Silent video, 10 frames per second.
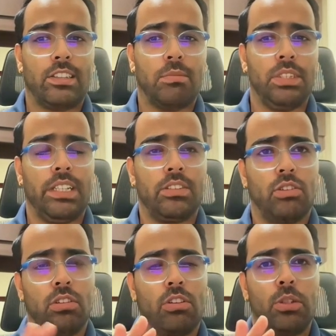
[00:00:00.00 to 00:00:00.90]
some
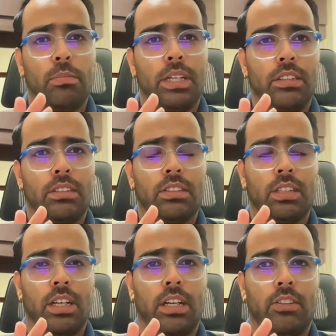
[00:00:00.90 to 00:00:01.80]
JSON documents,
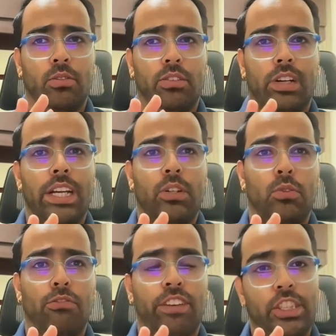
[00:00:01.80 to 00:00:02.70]
and you try
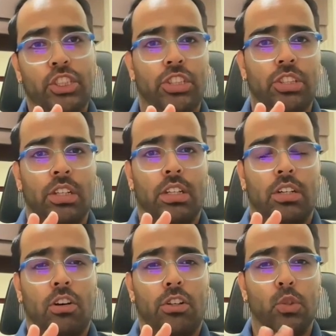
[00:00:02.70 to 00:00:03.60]
to fetch
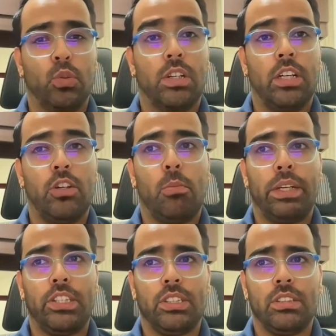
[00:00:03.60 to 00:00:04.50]
or do CRUD
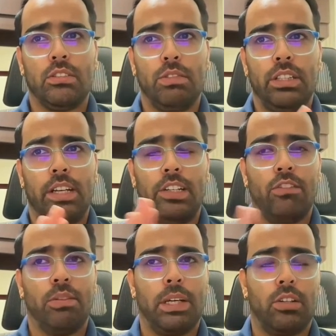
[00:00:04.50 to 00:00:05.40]
operations with any
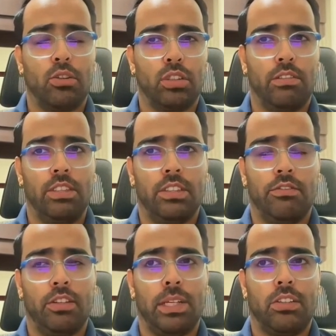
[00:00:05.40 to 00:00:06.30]
of the microservice.
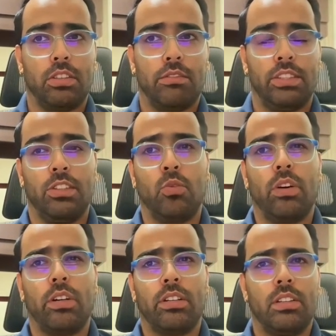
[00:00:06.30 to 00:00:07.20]
If your microservice in
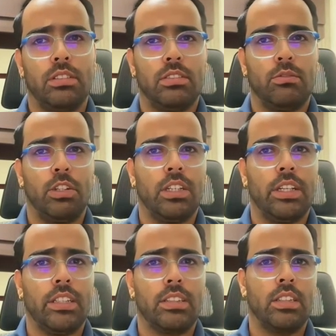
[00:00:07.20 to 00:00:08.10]
Quarkus,
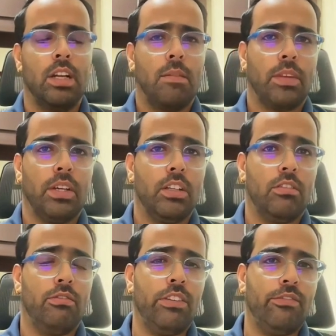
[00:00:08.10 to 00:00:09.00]
Vertex,
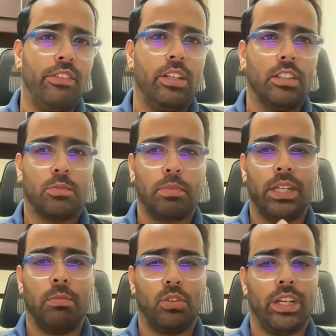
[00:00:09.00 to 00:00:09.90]
Webflux,
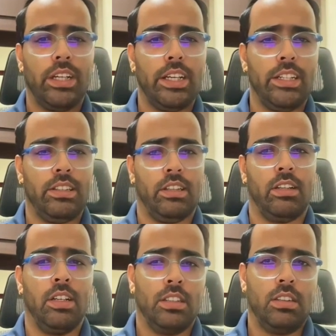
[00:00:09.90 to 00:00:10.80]
Spring Boot, right? Anything.
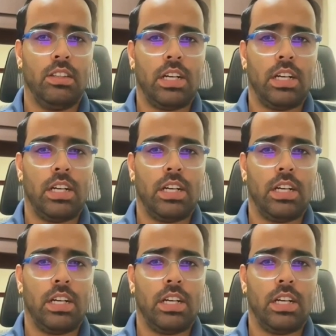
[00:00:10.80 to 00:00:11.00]
The